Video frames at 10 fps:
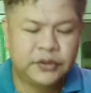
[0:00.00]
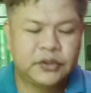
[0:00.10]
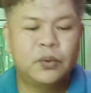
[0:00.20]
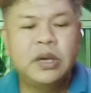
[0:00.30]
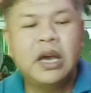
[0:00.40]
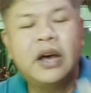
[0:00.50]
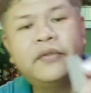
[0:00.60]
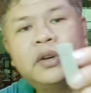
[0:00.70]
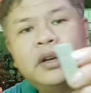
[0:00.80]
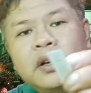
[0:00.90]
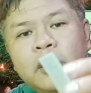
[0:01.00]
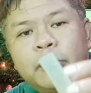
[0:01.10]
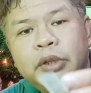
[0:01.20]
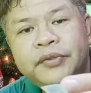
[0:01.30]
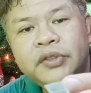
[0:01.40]
So we have a
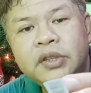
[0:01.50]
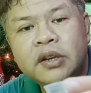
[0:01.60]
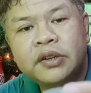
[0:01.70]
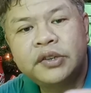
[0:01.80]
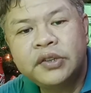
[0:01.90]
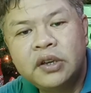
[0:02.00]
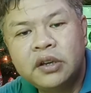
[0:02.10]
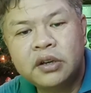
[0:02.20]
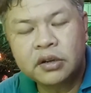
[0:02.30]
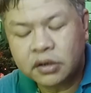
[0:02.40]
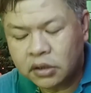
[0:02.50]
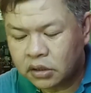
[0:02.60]
couple of stickers here.